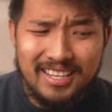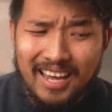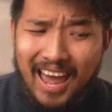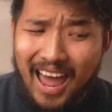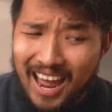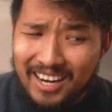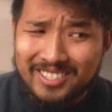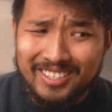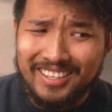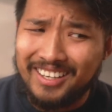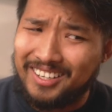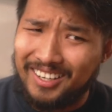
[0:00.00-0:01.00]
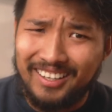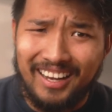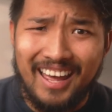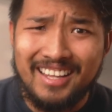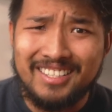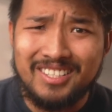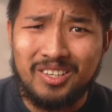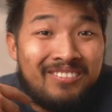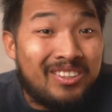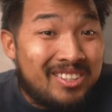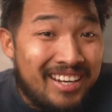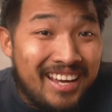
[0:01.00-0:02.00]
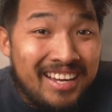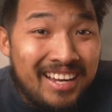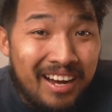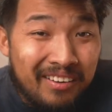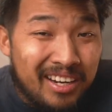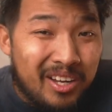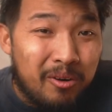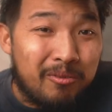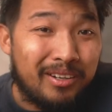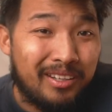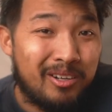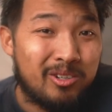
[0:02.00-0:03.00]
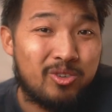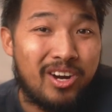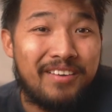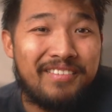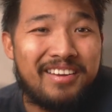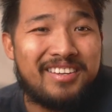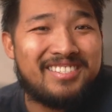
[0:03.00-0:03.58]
it actually a good lens? Well, today I'm gonna go for a little drive down the